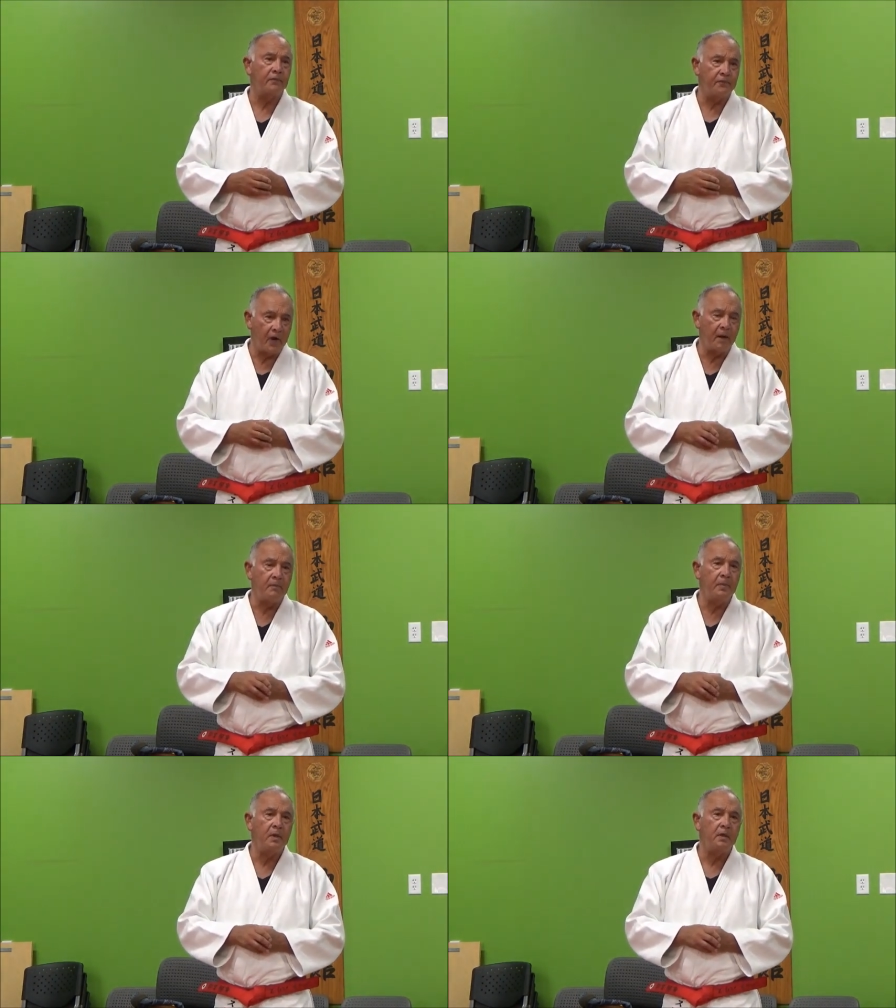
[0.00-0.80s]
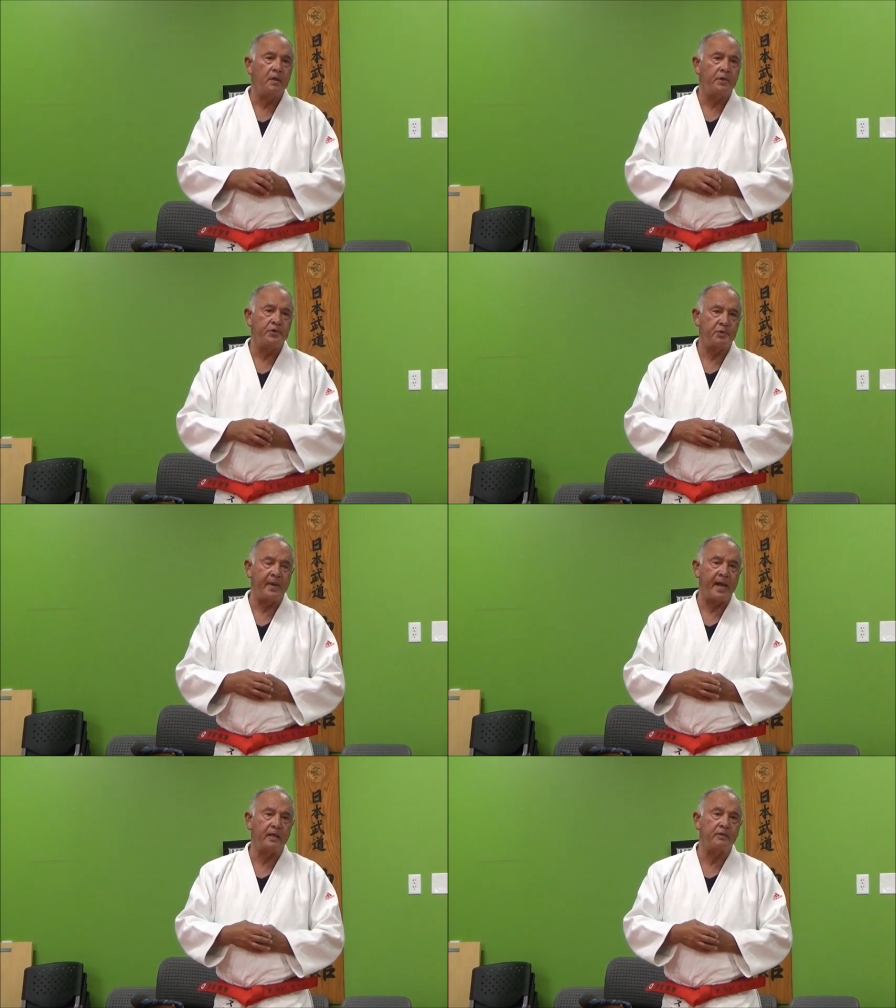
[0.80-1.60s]
from
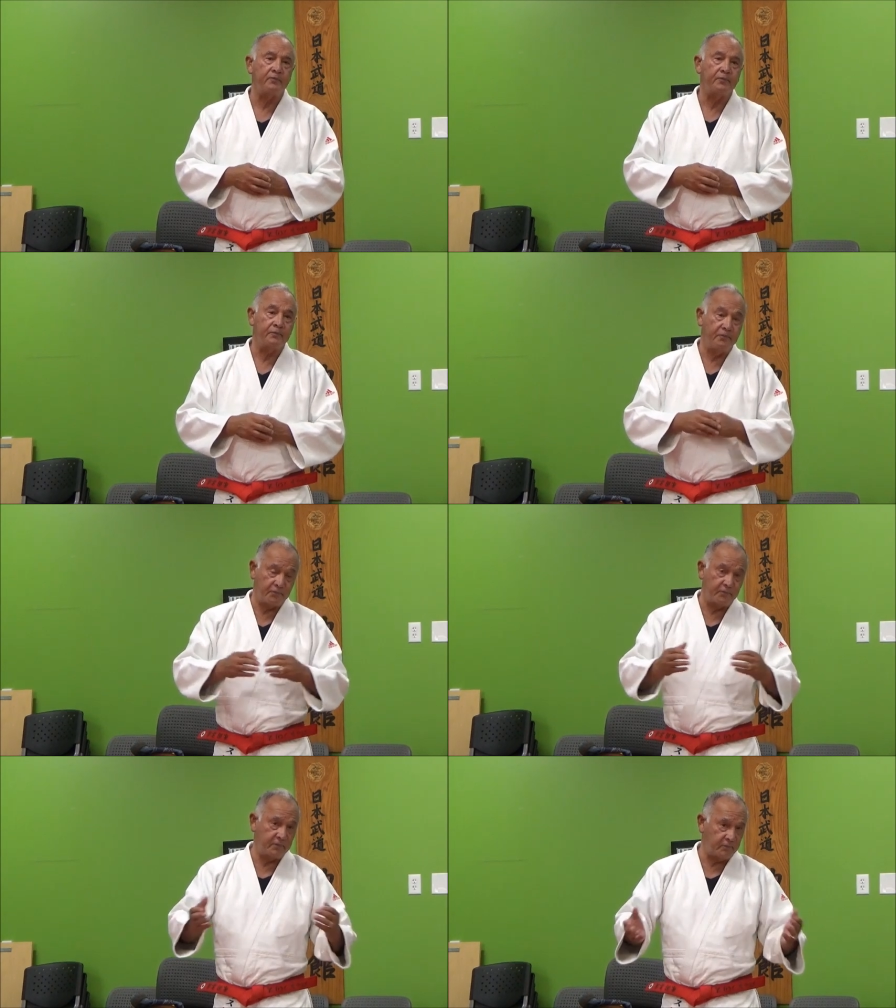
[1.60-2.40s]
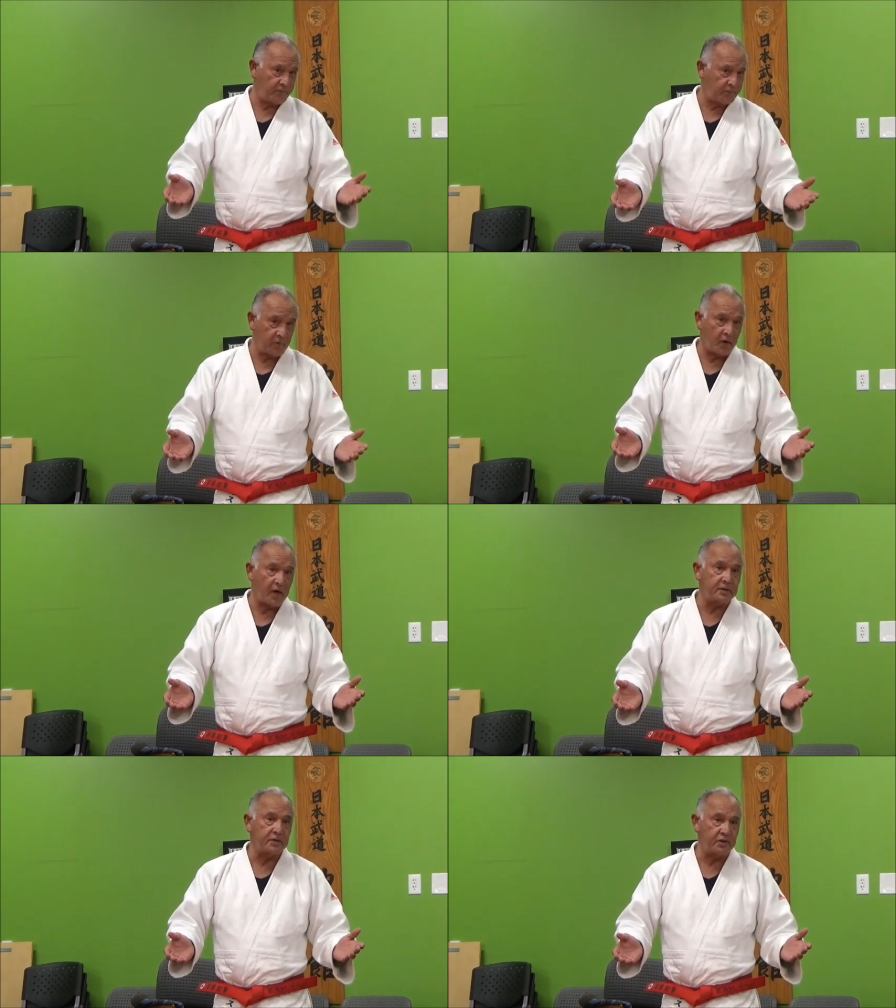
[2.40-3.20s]
Japan for
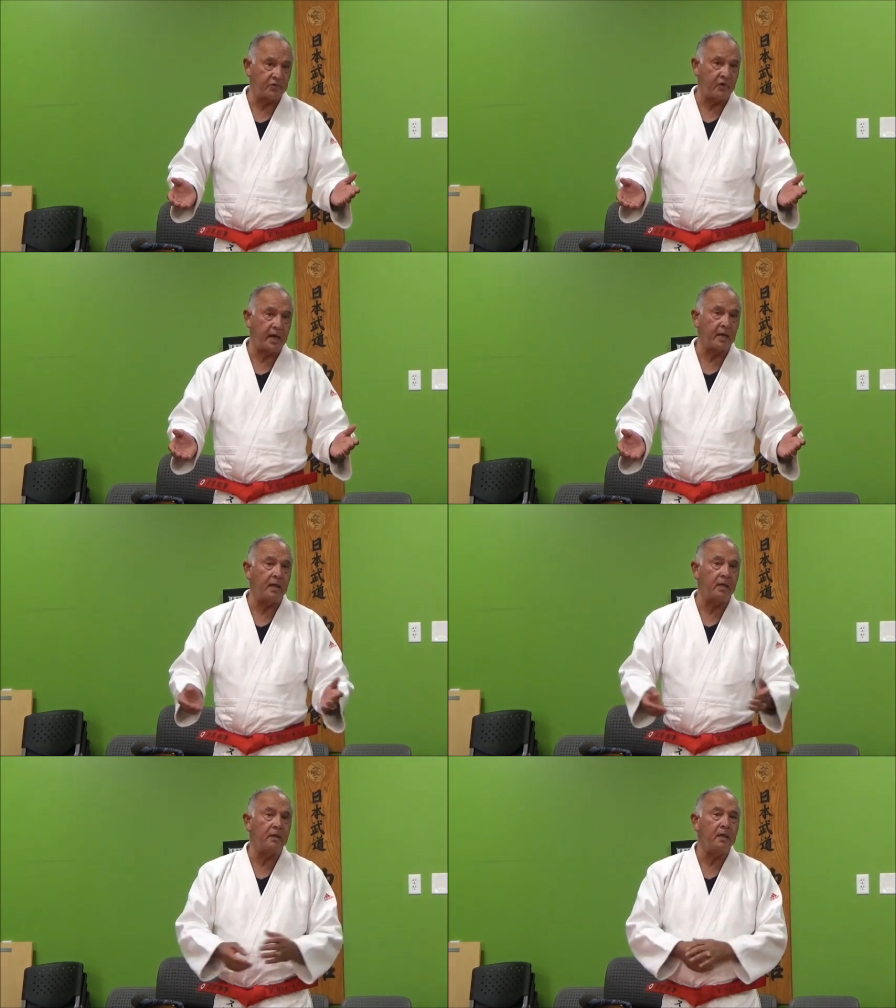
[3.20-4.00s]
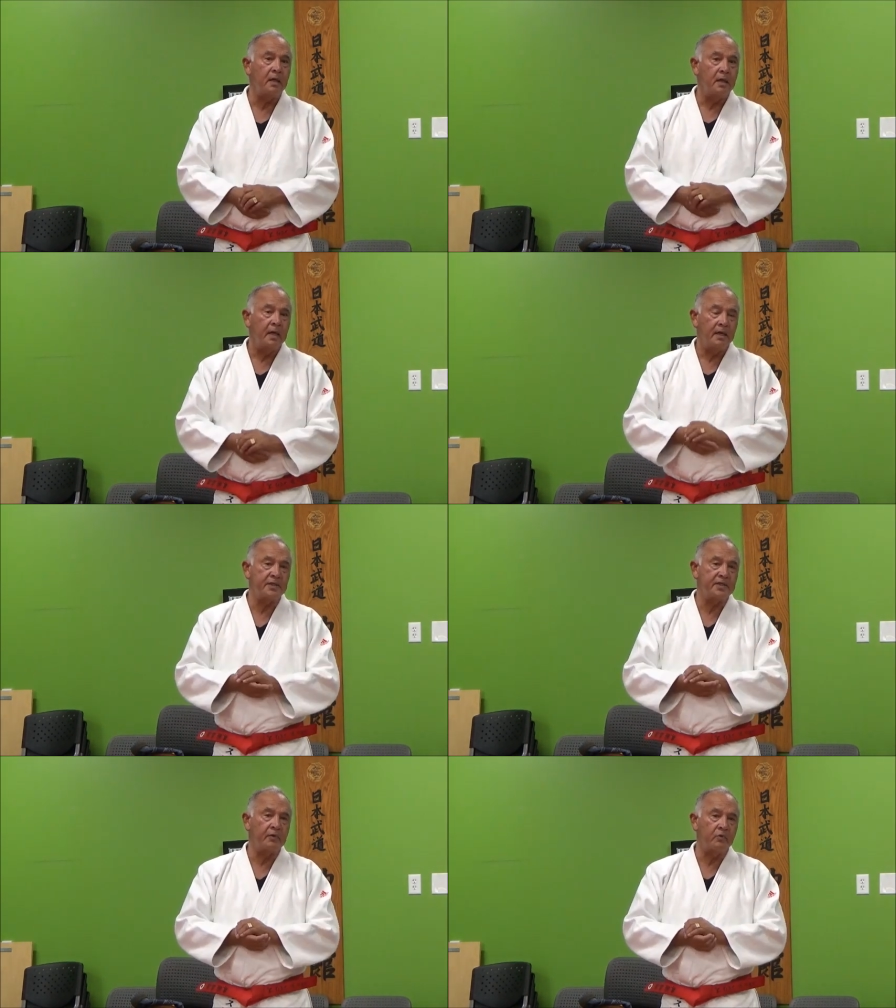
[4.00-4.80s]
us to train and to
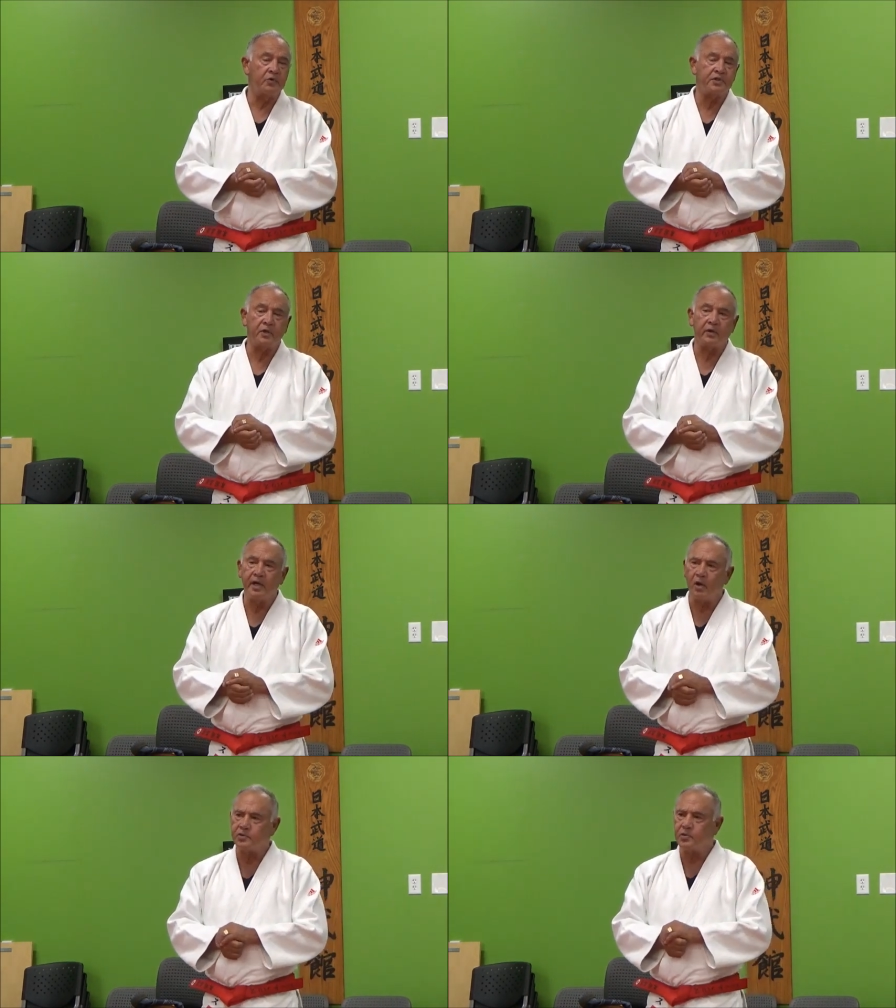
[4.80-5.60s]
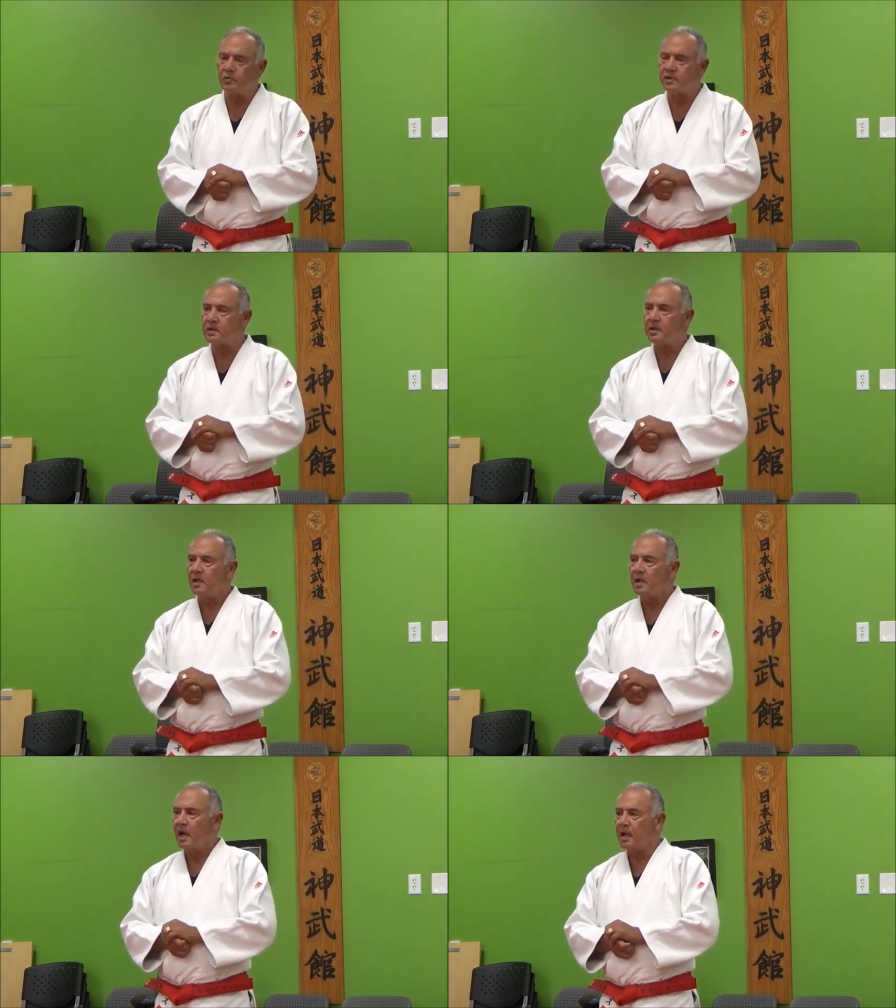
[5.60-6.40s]
set roots here. He also was a